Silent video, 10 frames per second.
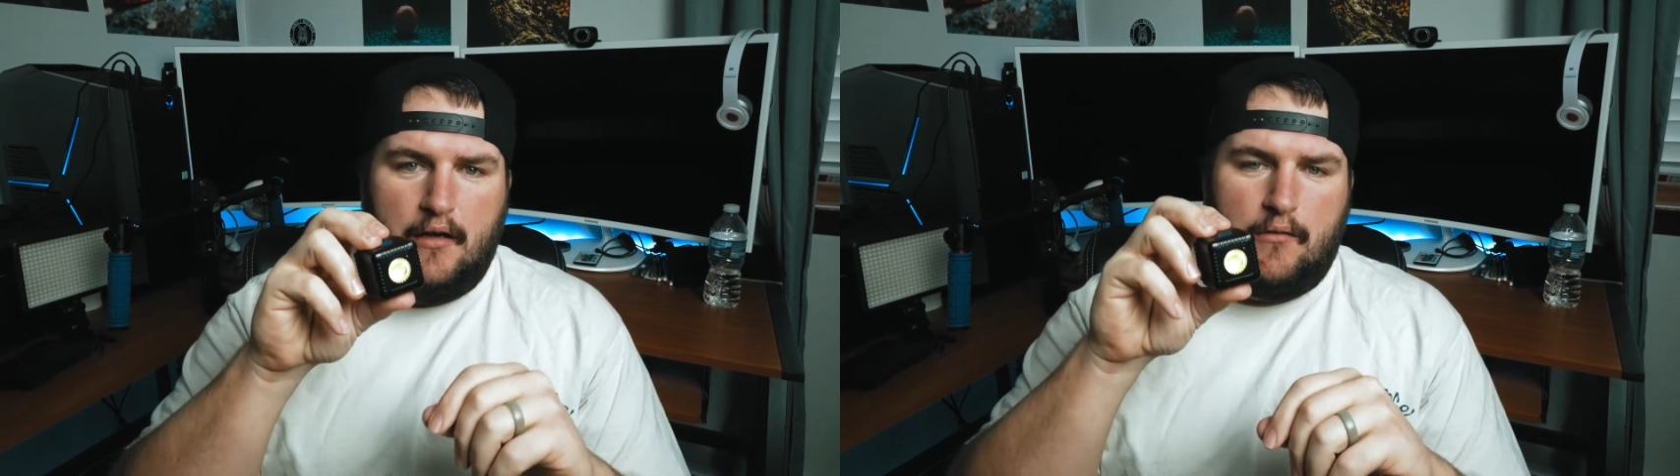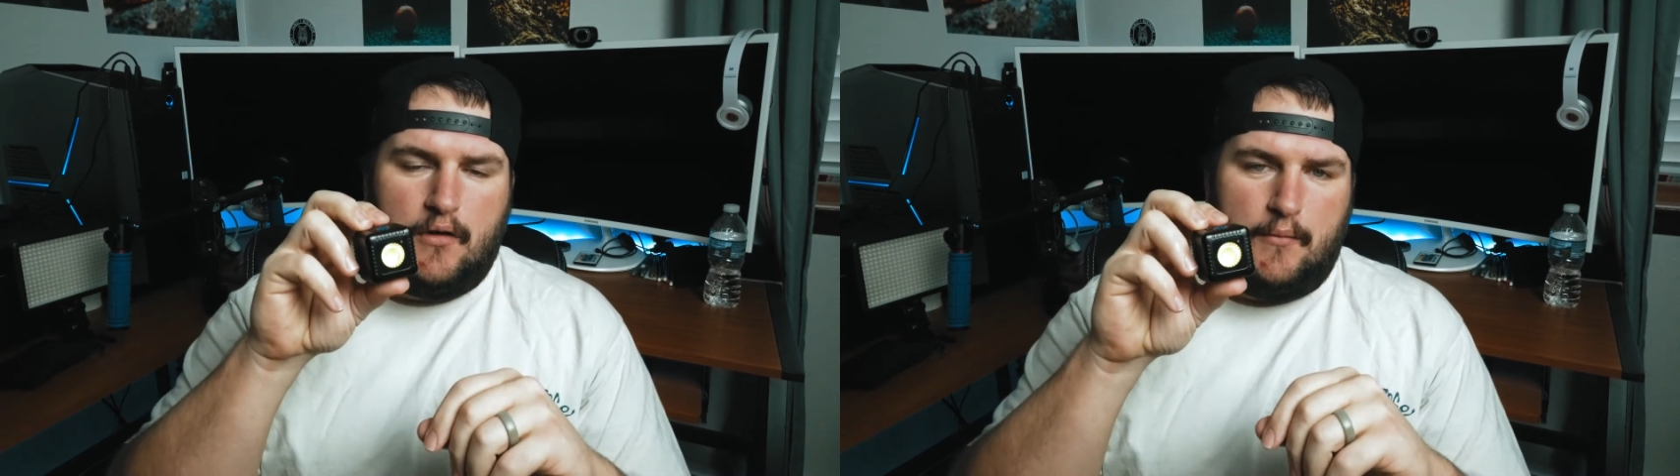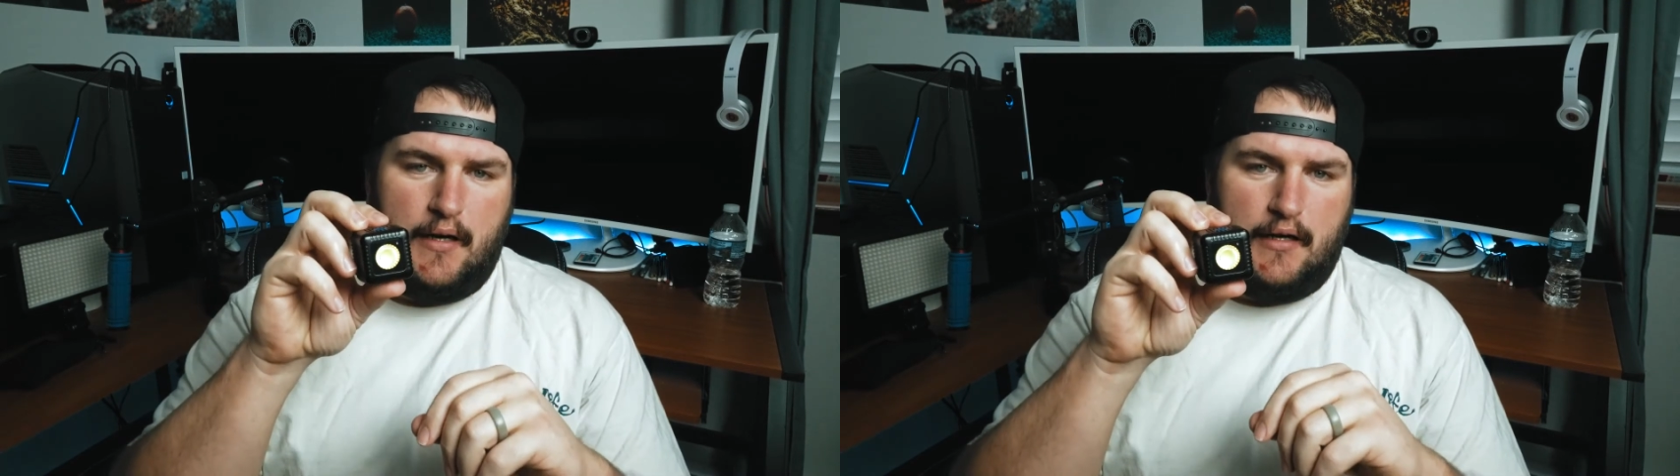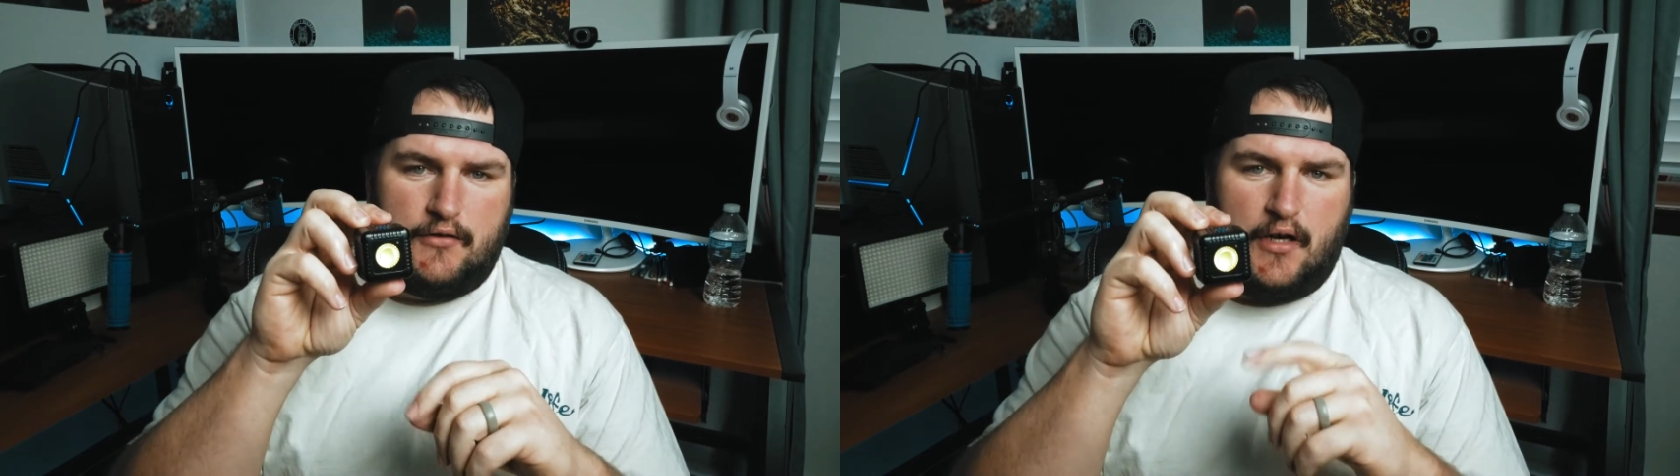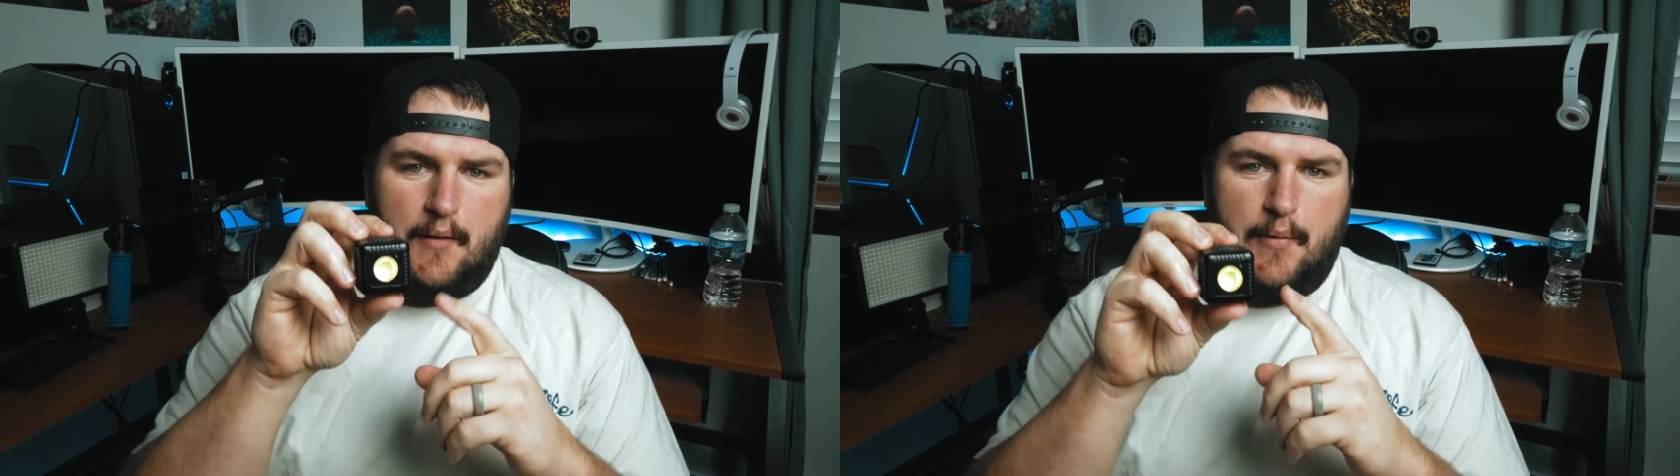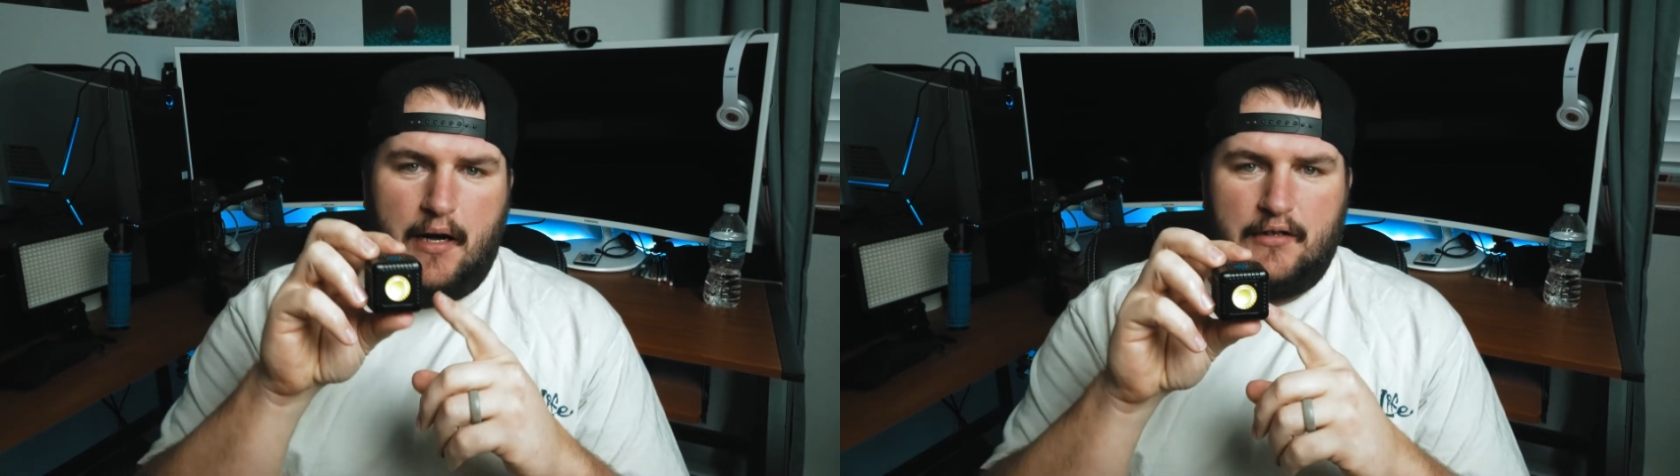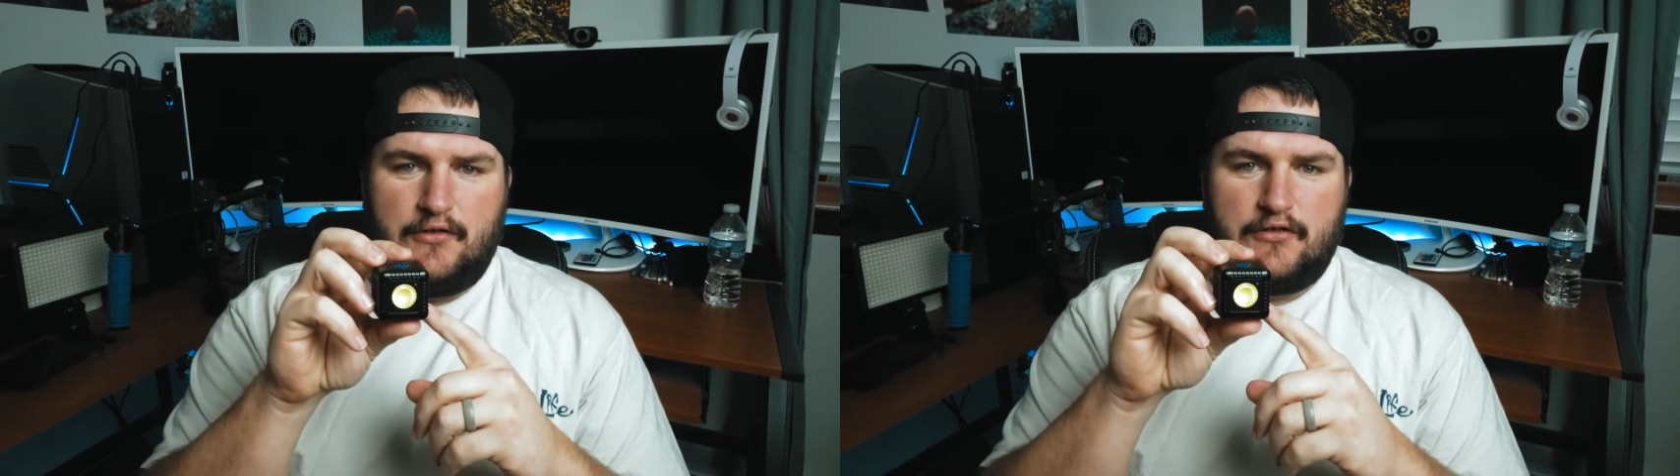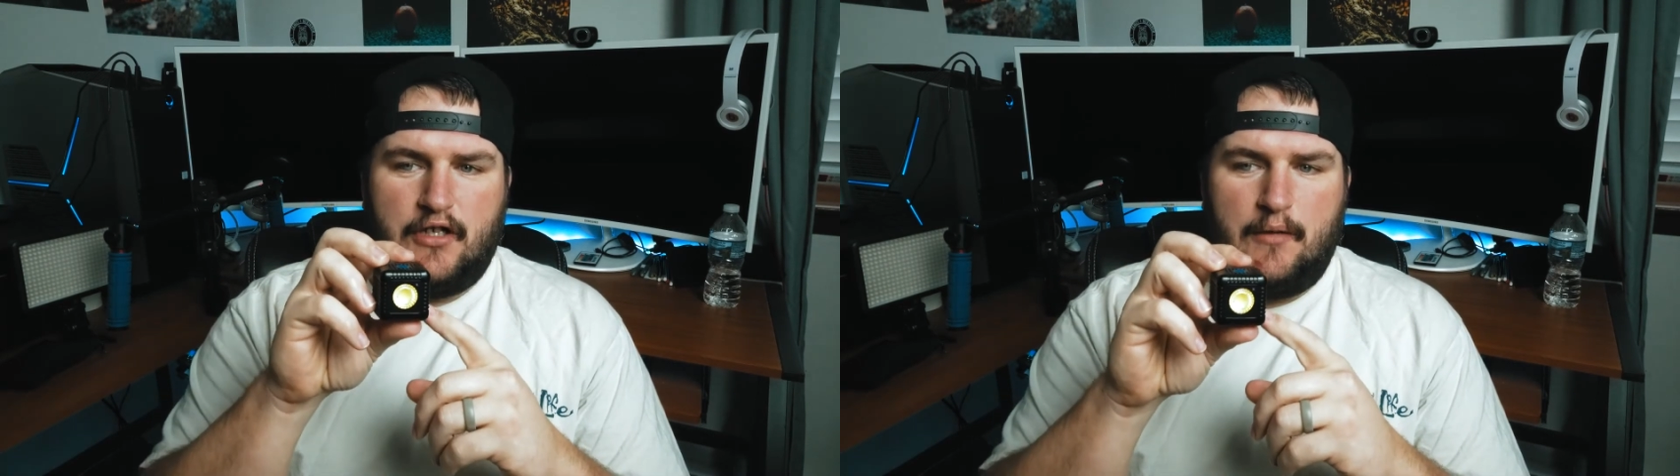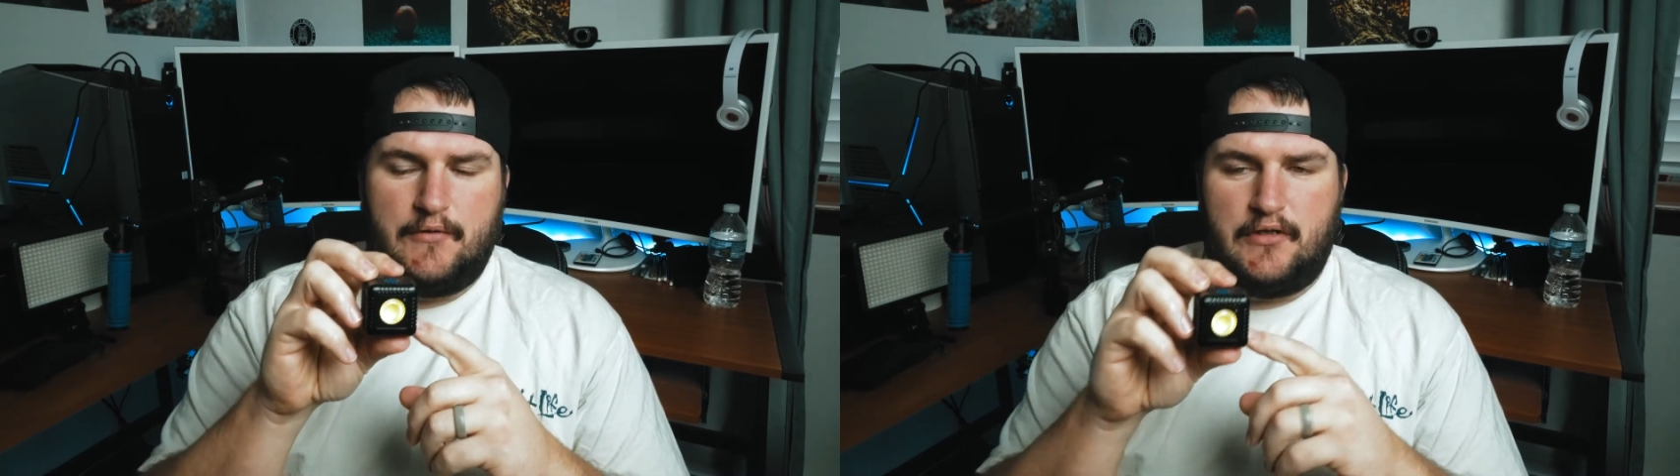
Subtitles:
one of my tripods or something.